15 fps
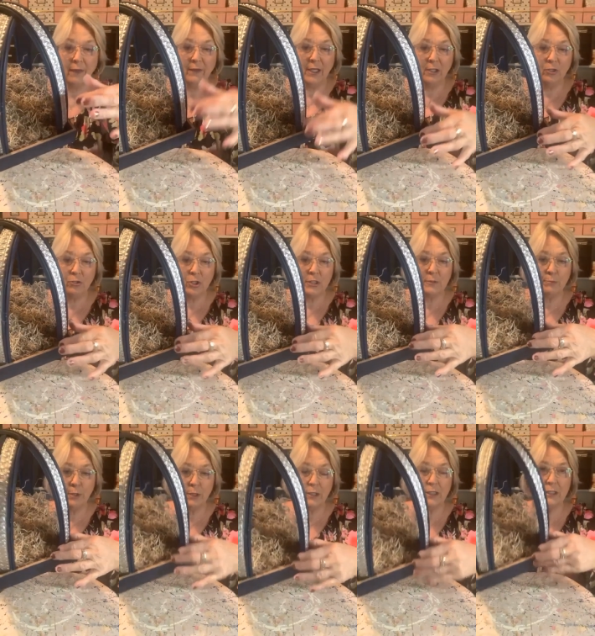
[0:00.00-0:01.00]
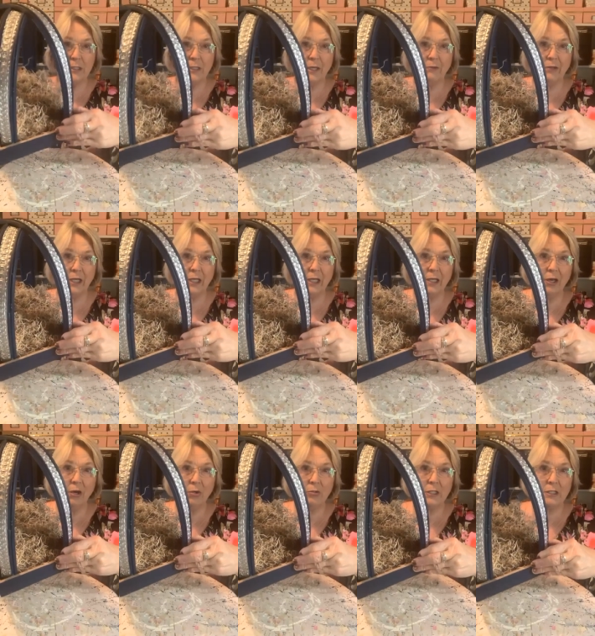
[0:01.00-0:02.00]
And then you just put this down in it
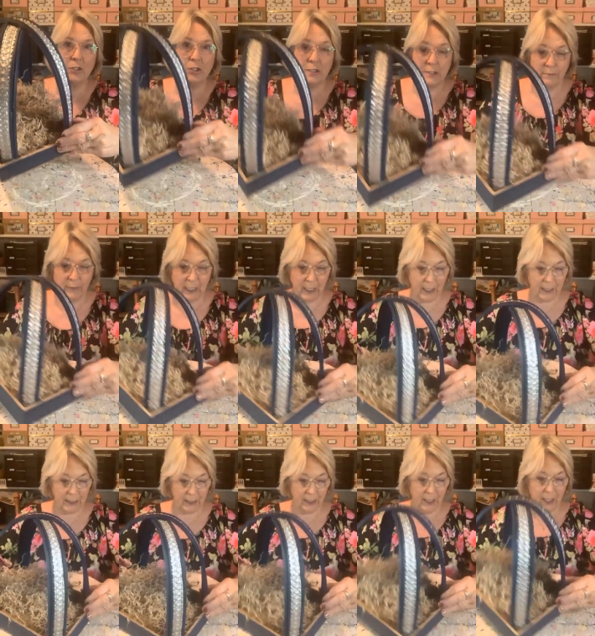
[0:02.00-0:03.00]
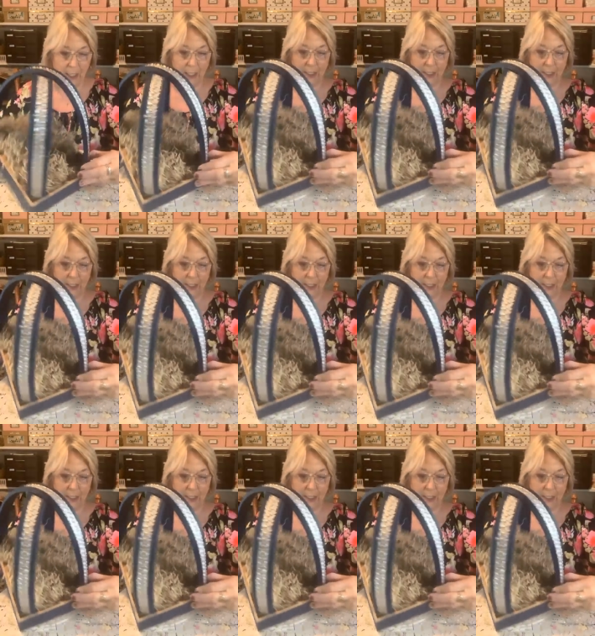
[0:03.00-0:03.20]
and hold it just a minute.